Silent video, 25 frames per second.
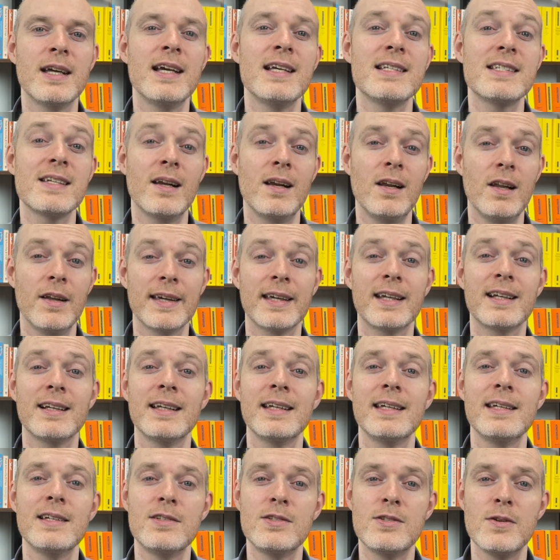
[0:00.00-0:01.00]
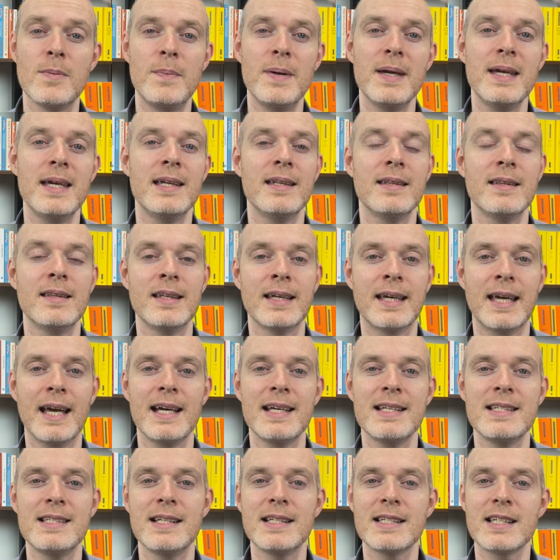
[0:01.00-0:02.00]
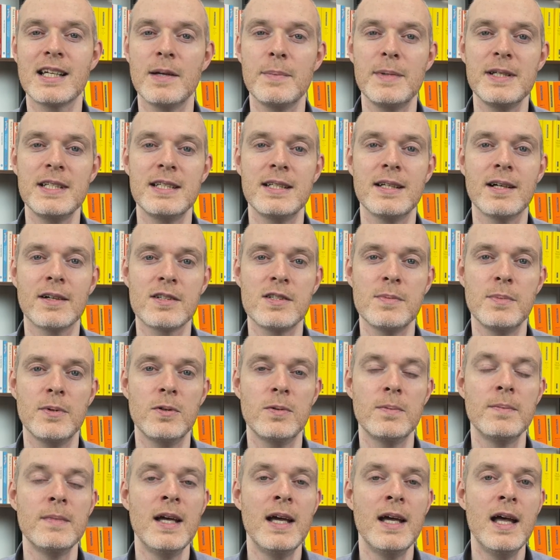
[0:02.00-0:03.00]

it's unlikely to be the case that it's going to be deductible.